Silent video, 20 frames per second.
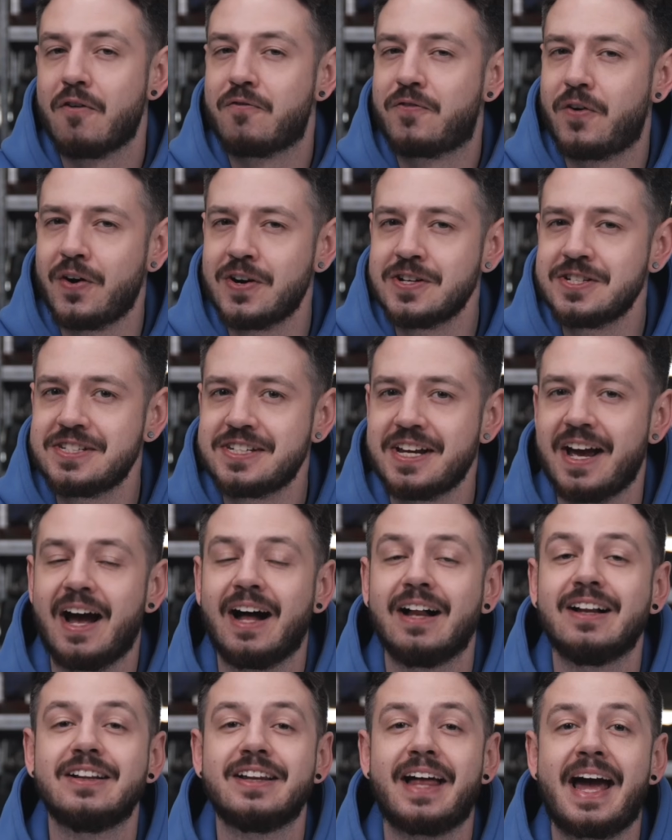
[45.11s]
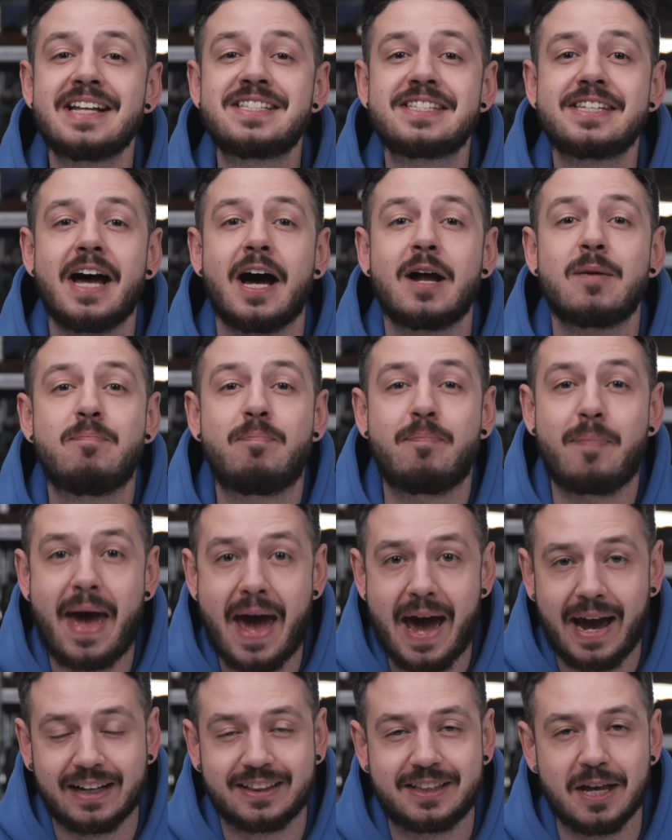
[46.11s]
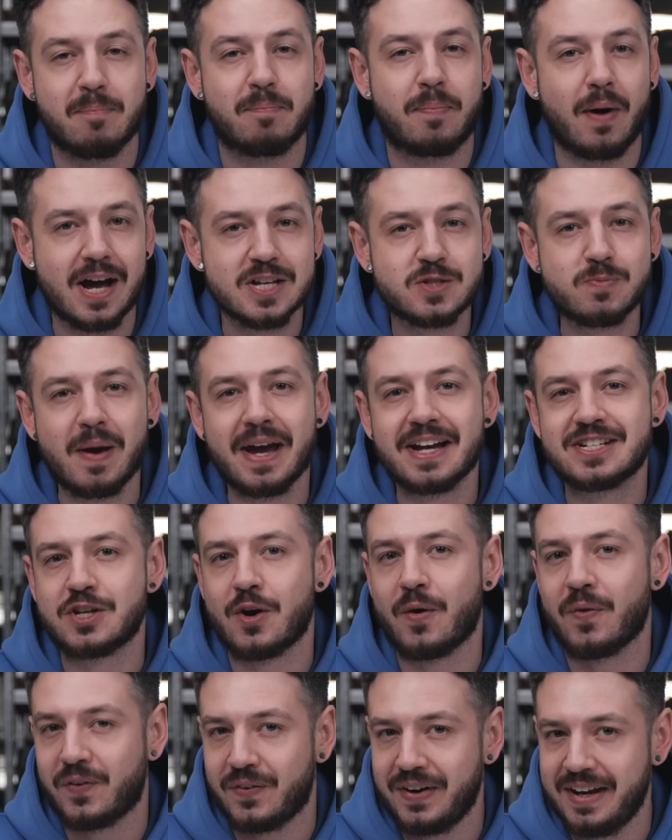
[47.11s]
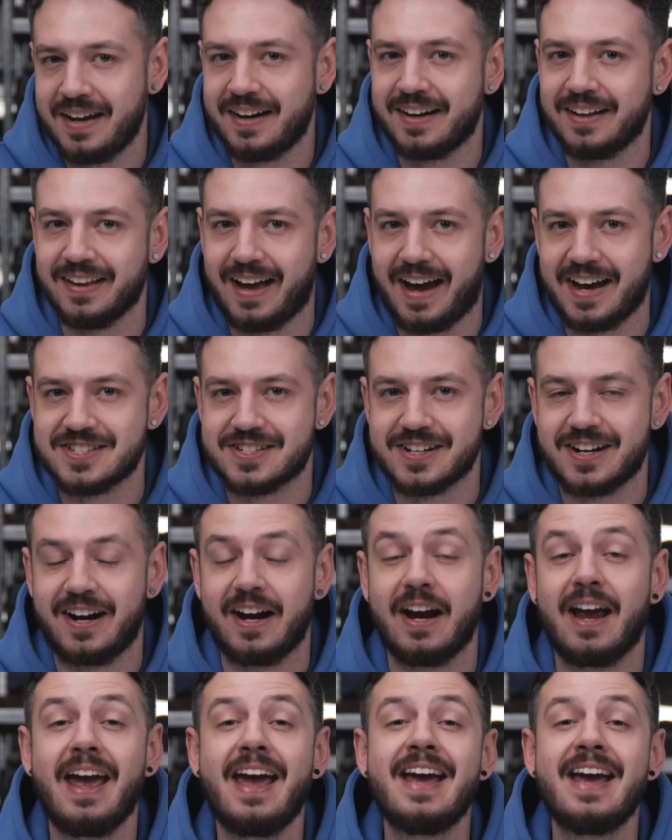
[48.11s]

First, let's unpack the Prospector 3 analyzer